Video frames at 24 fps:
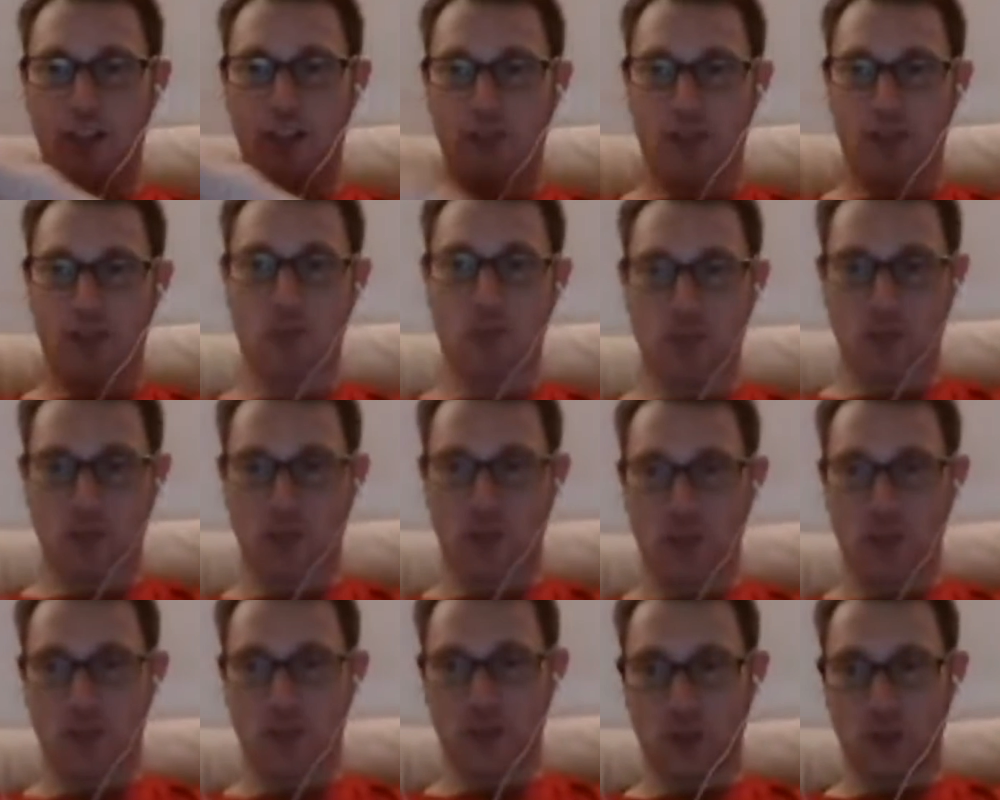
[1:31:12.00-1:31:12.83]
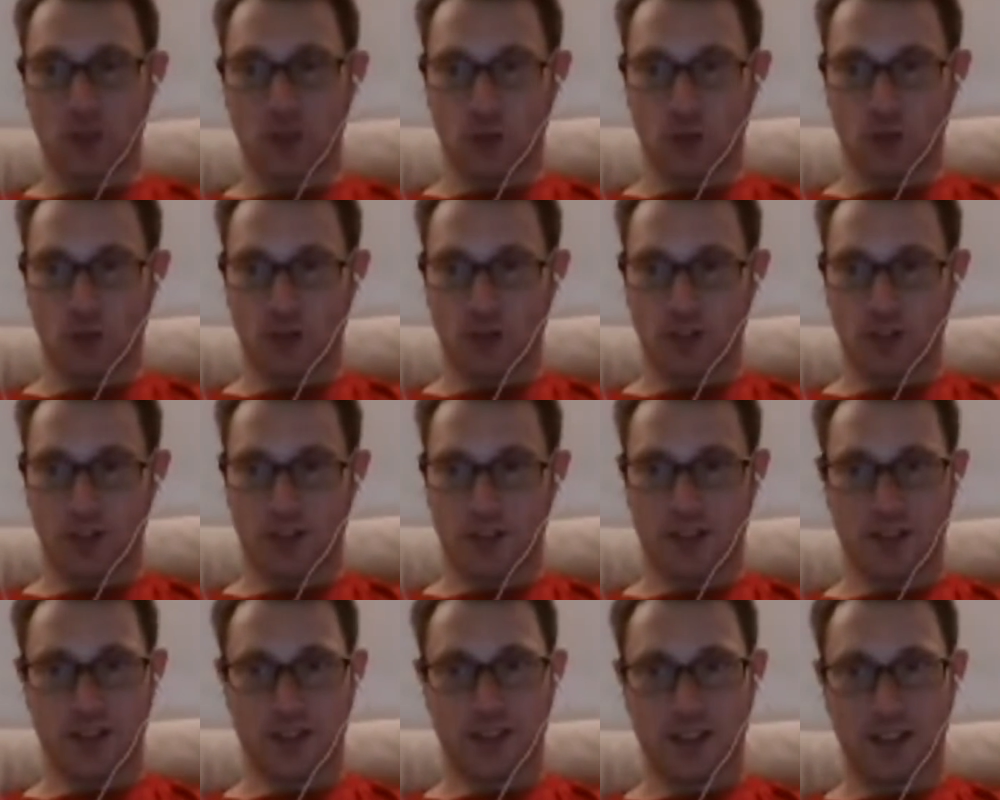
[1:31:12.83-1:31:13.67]
grab the
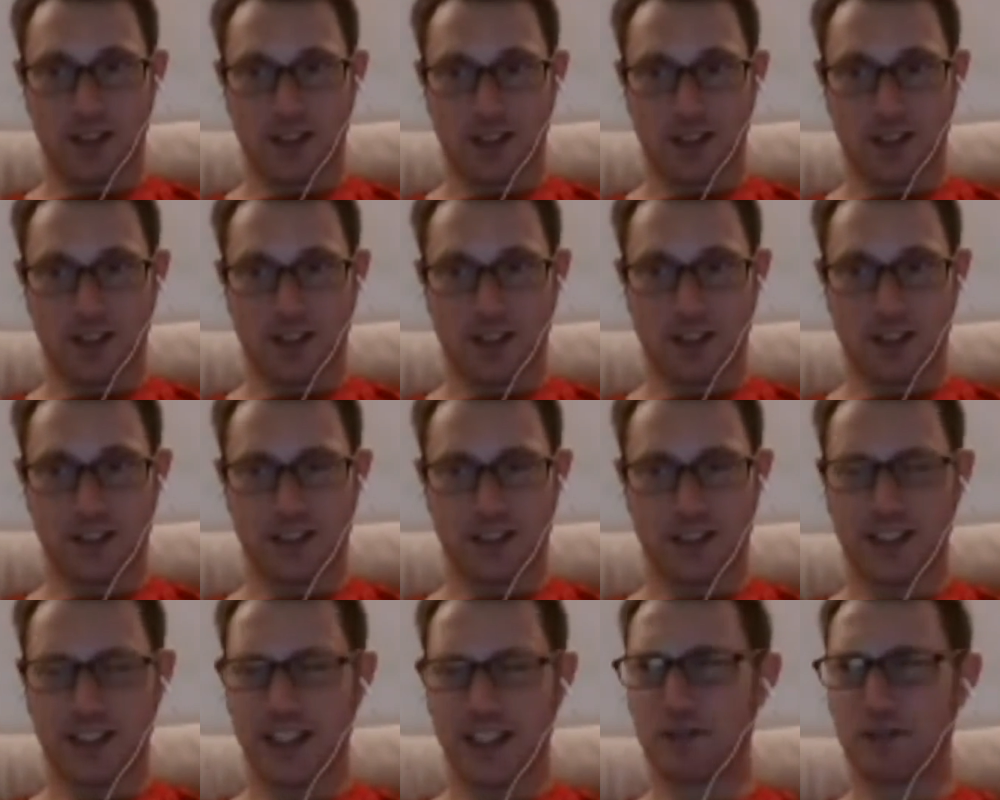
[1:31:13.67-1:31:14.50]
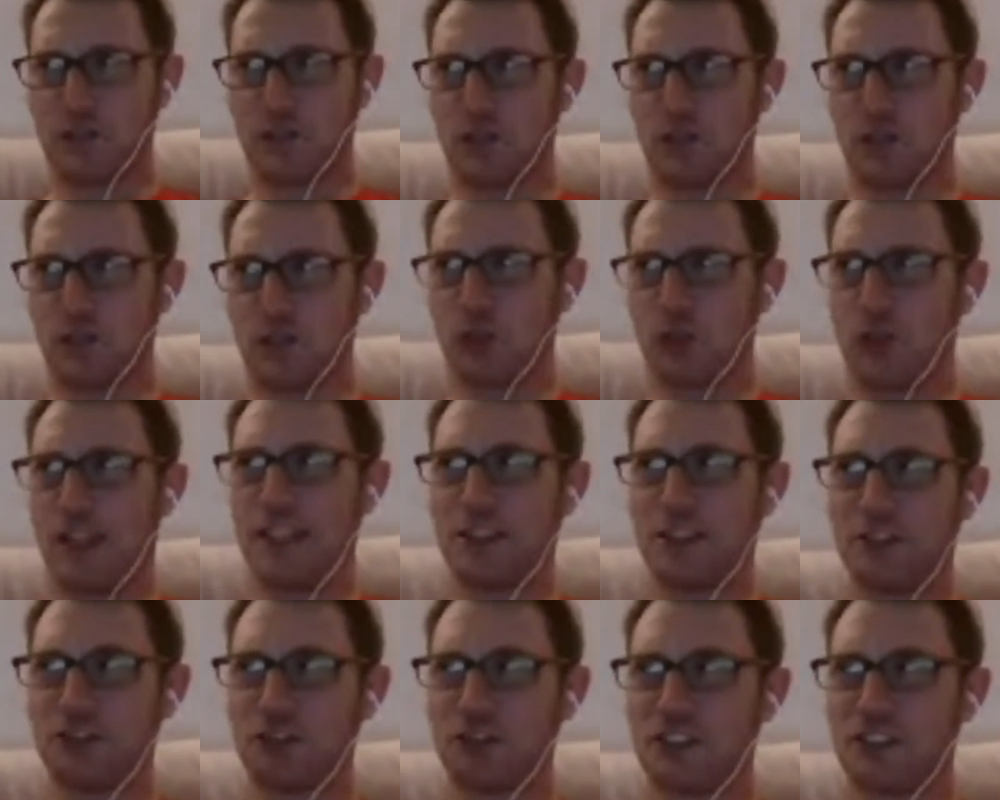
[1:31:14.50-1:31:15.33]
door. Do they have door
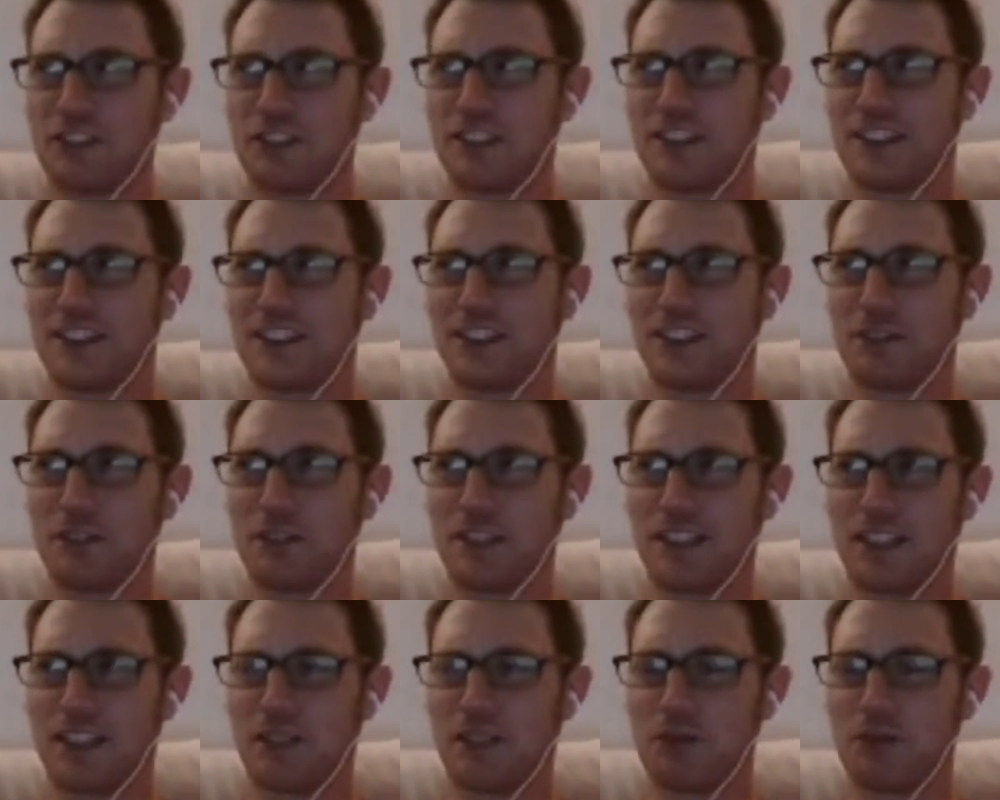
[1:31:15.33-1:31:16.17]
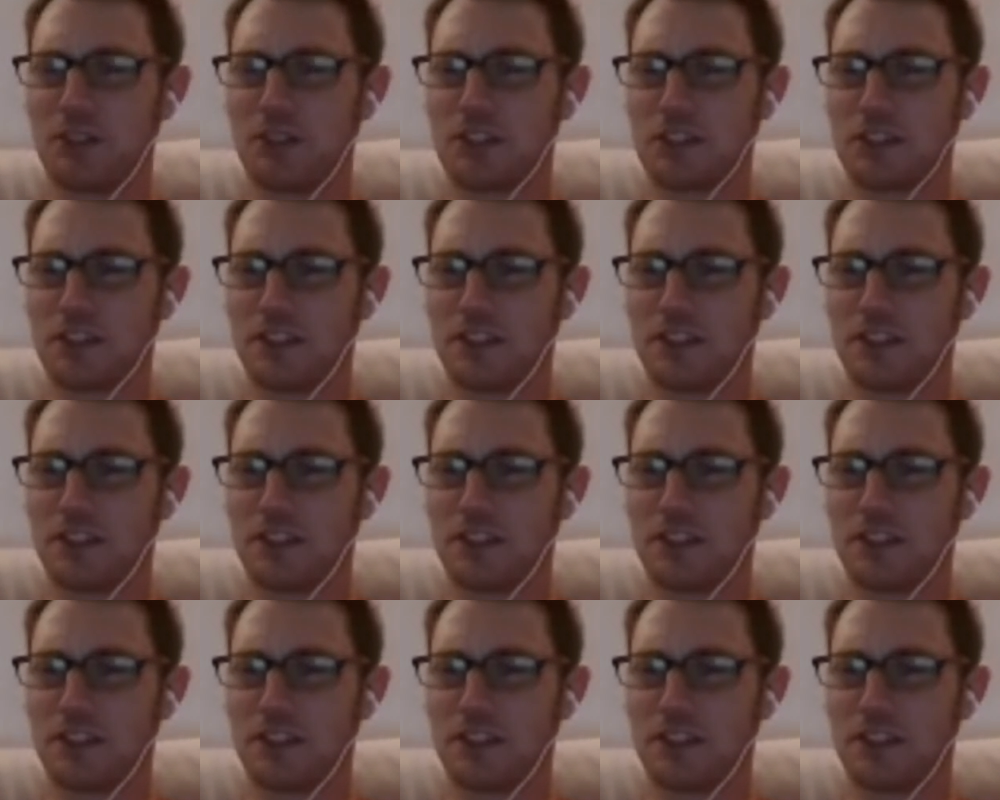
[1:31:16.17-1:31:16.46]
handles? I don't know whether they would,